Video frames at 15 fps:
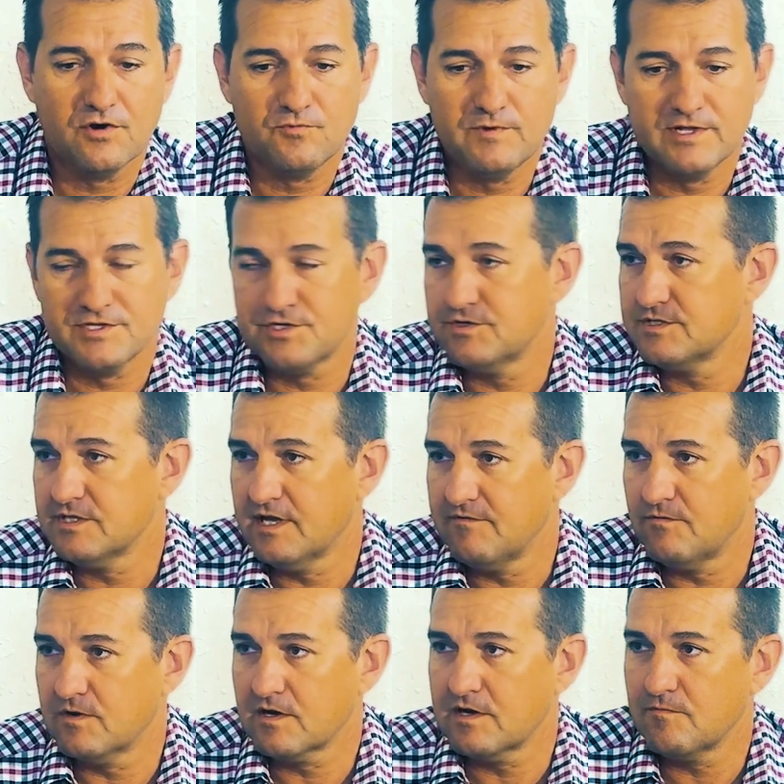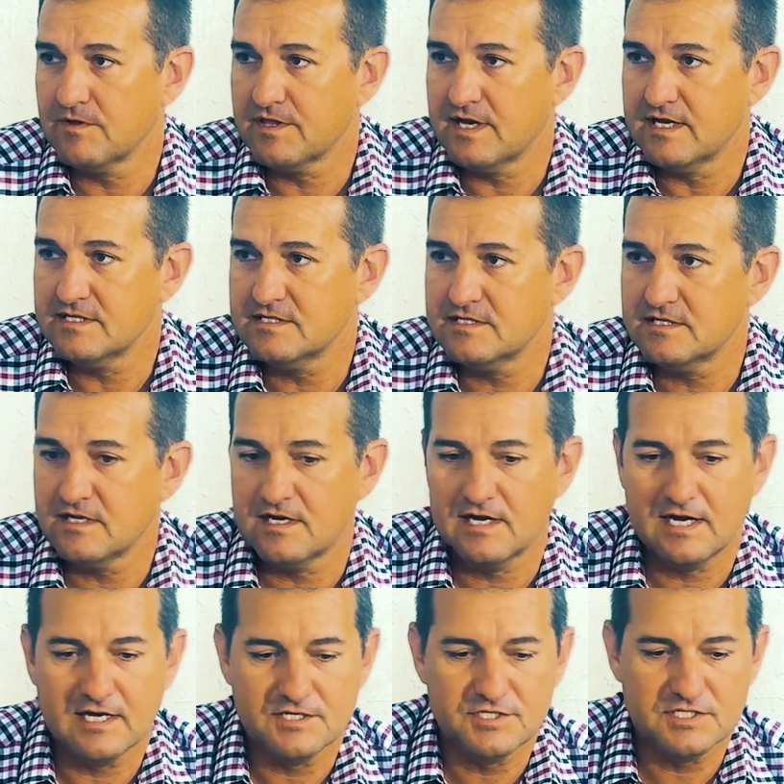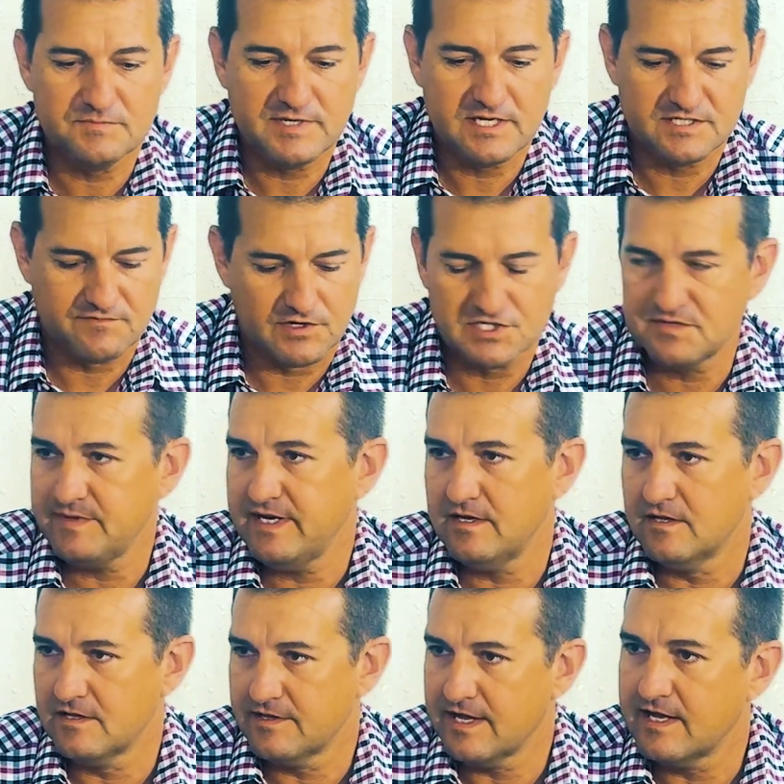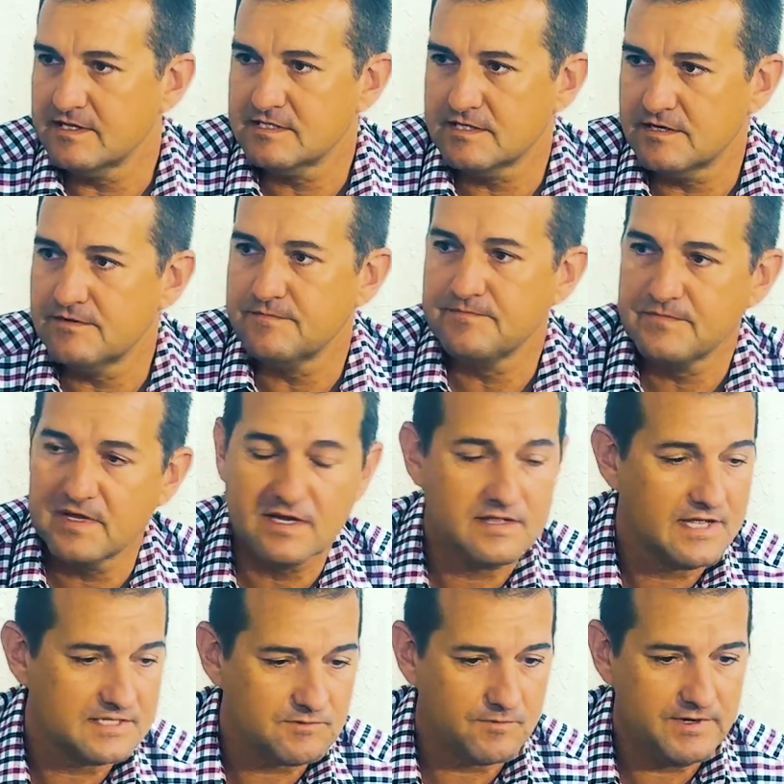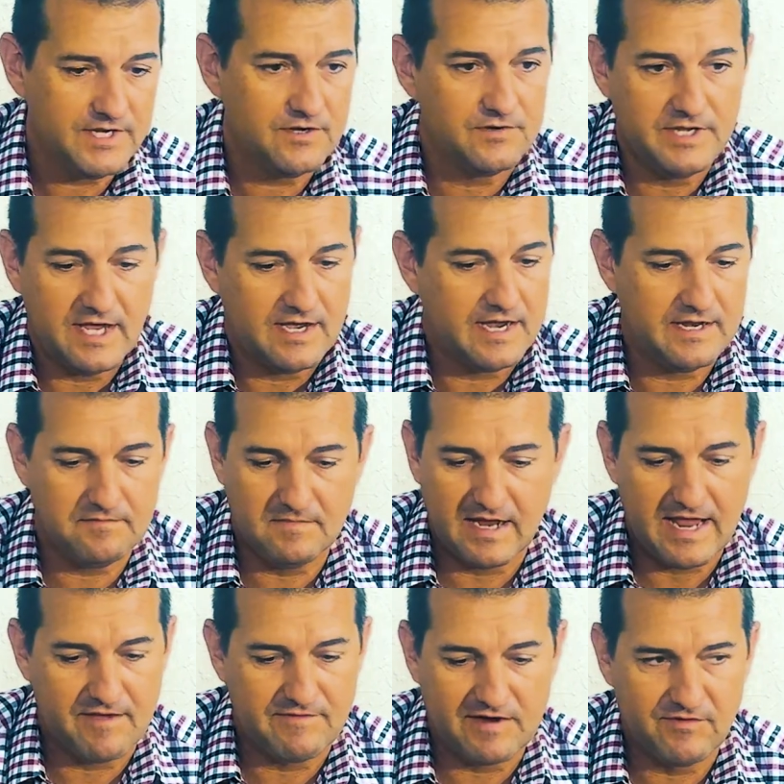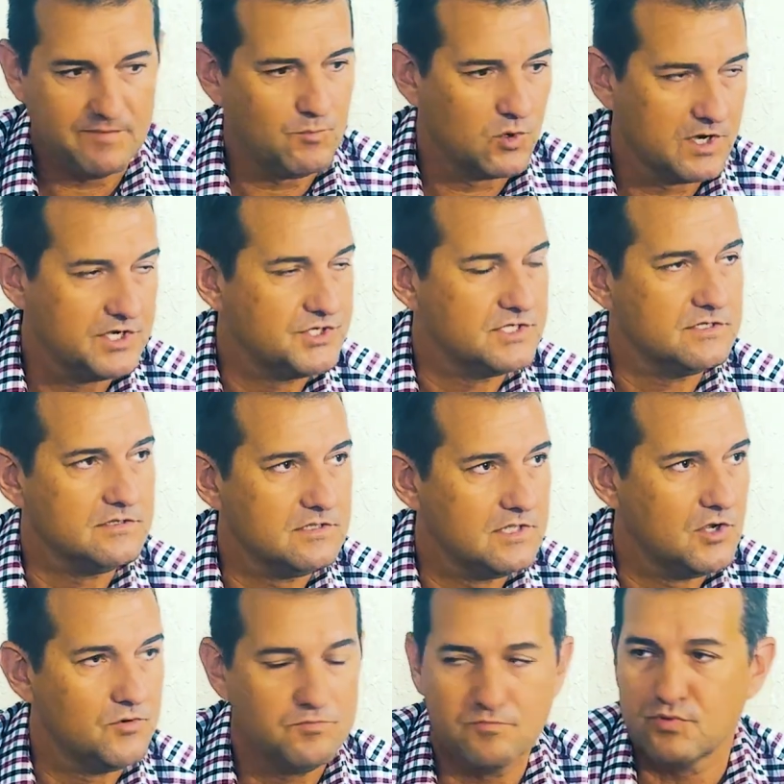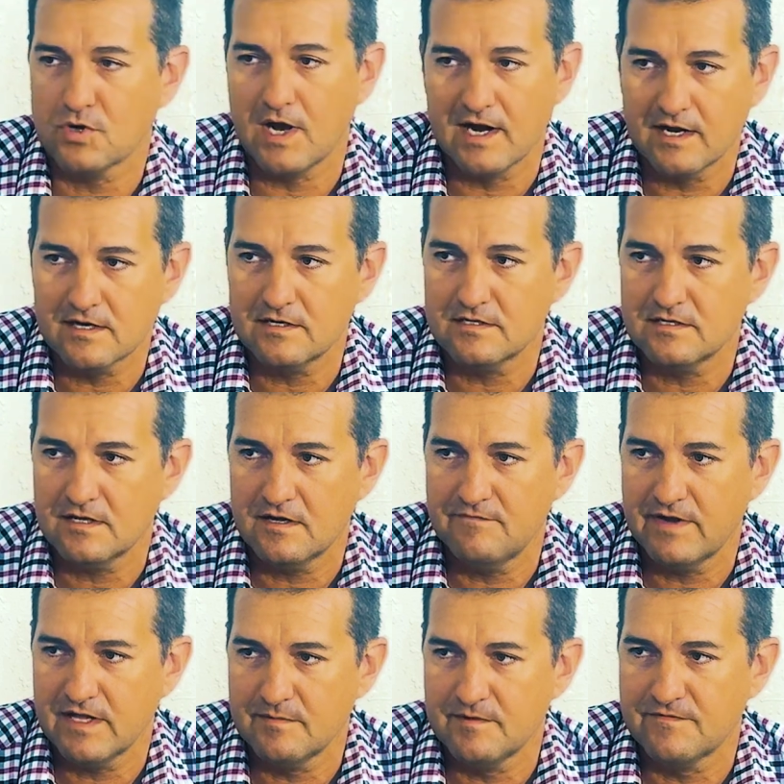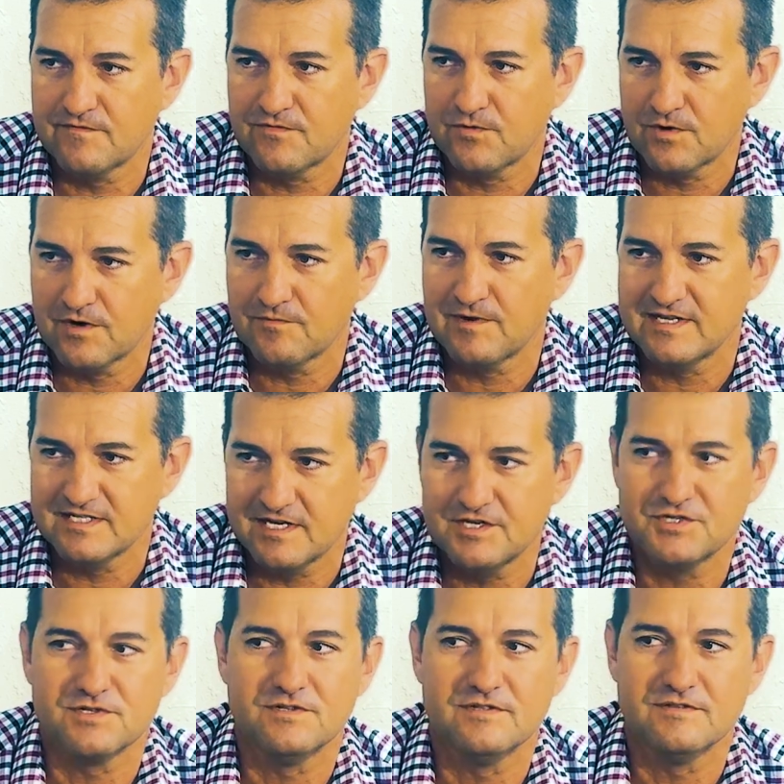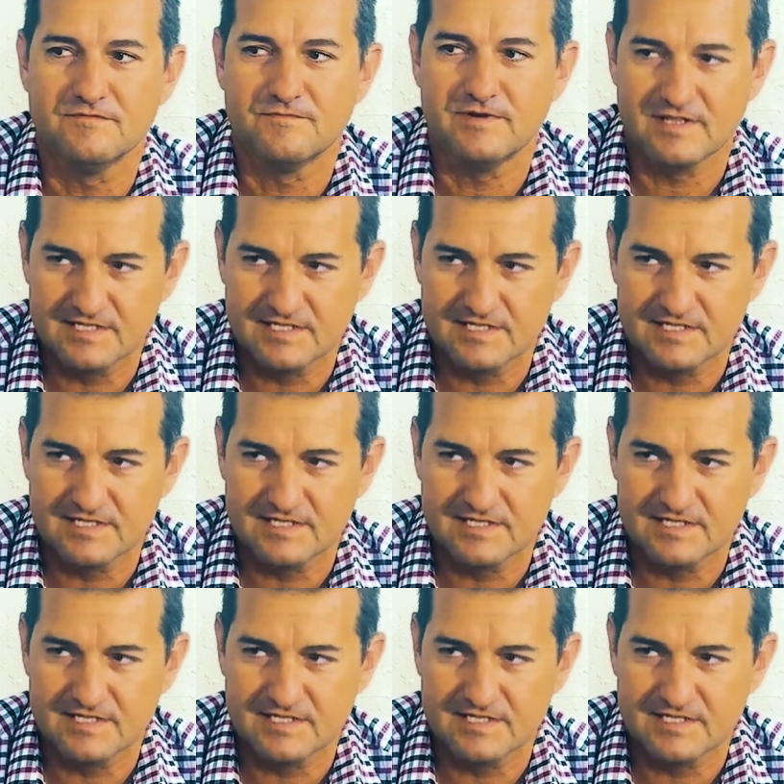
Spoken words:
realtors love working with us just because of our speed and all of that. So, and that's what we do. Yeah, I have every mortgage loan product available for residential real